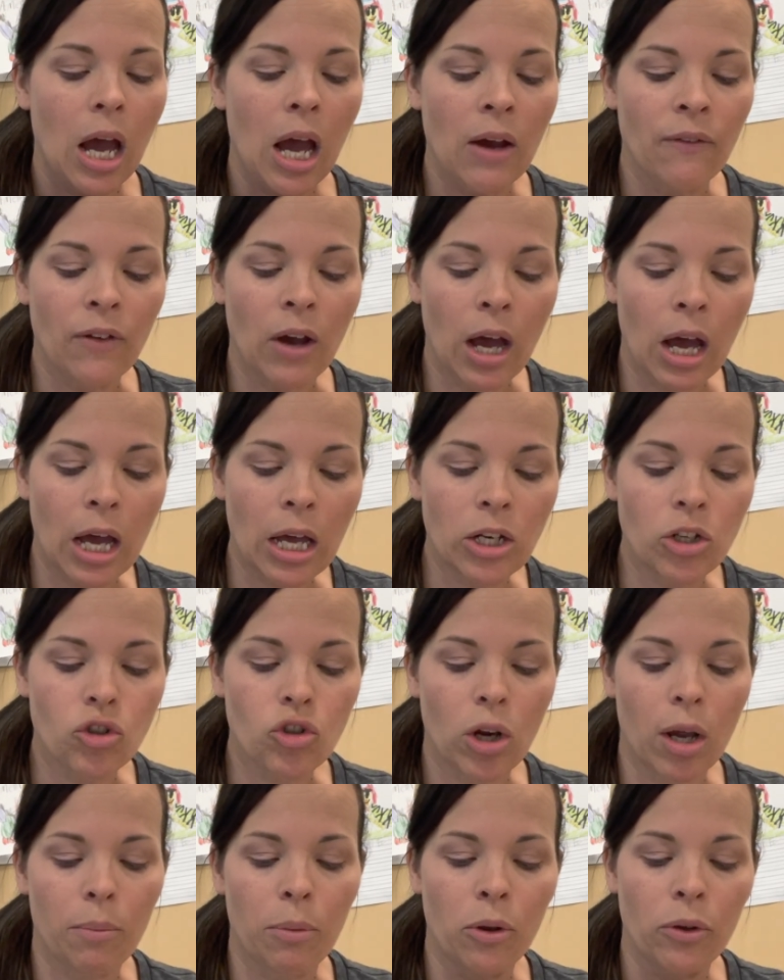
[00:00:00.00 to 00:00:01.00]
of
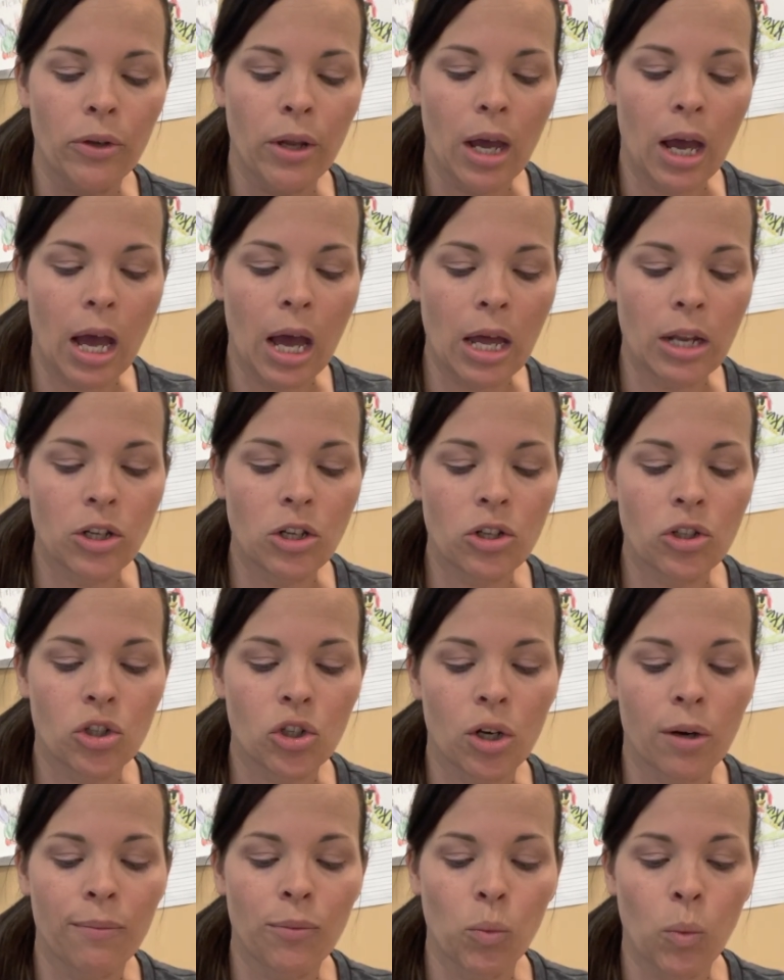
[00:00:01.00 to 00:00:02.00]
untroubled,
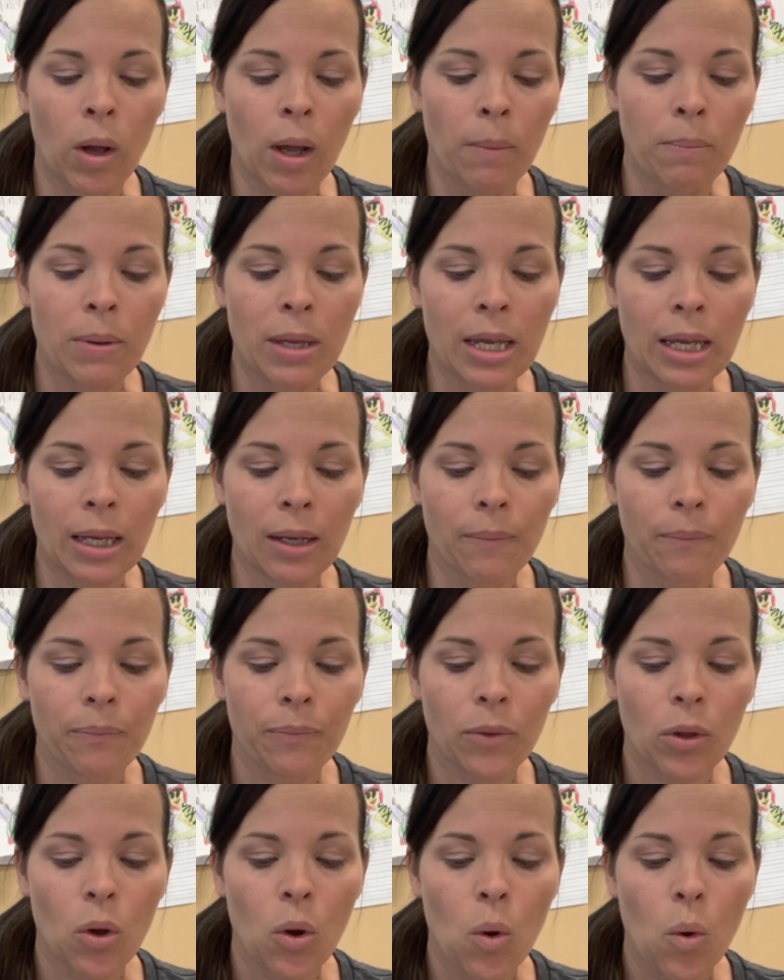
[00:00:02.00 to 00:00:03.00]
undisturbed well-being
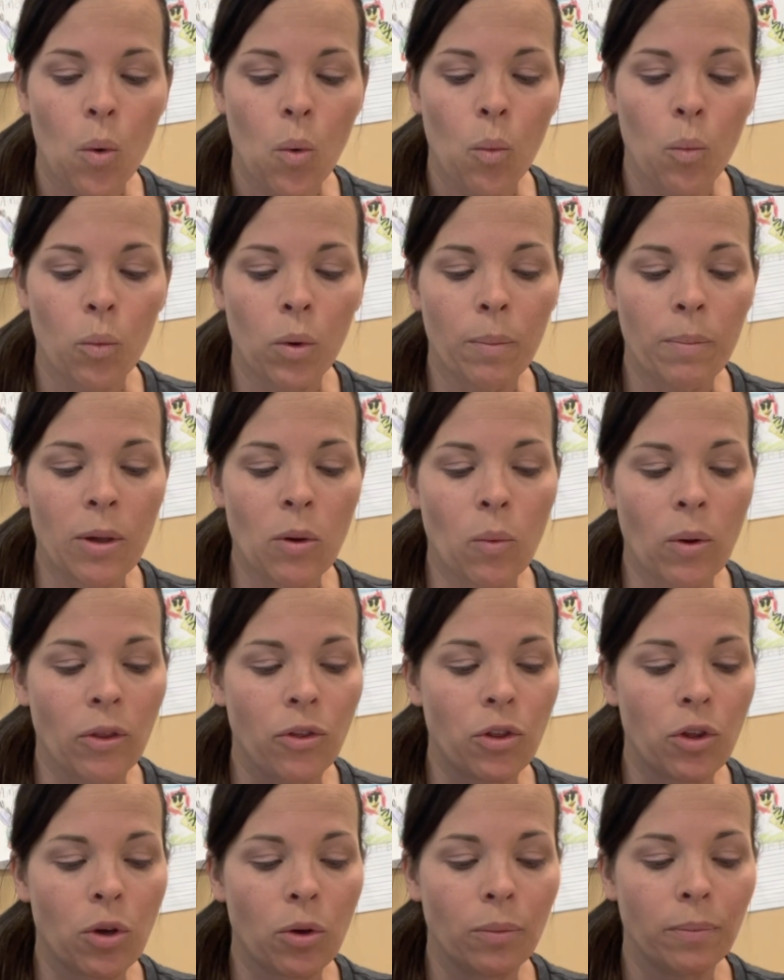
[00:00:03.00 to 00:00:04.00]
will be
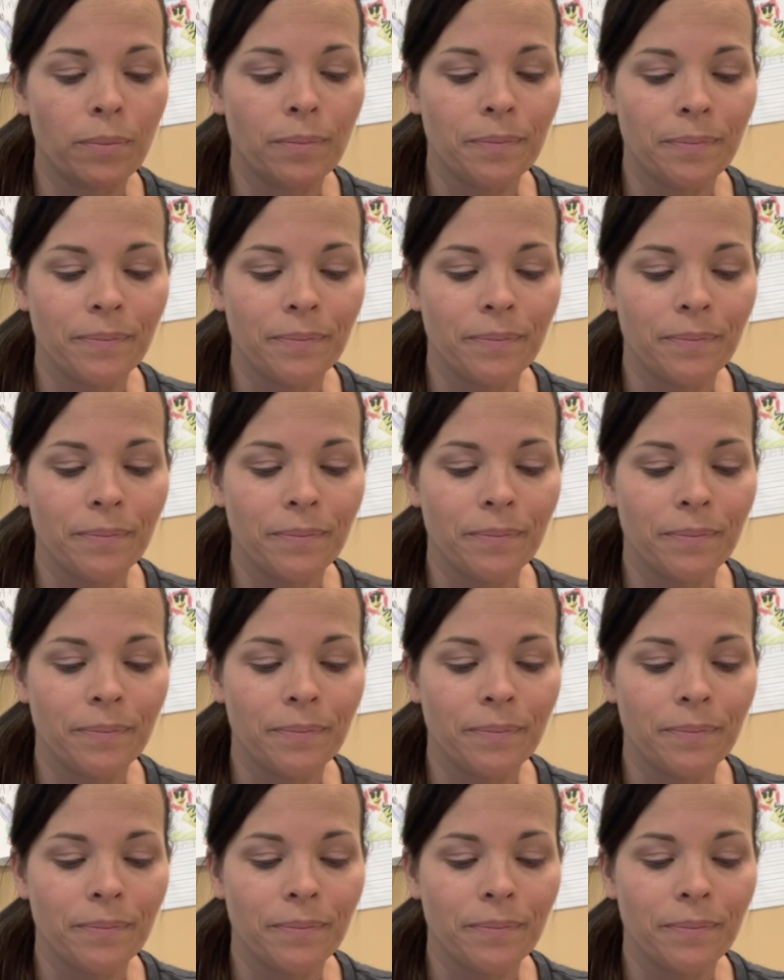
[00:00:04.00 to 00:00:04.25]
with you.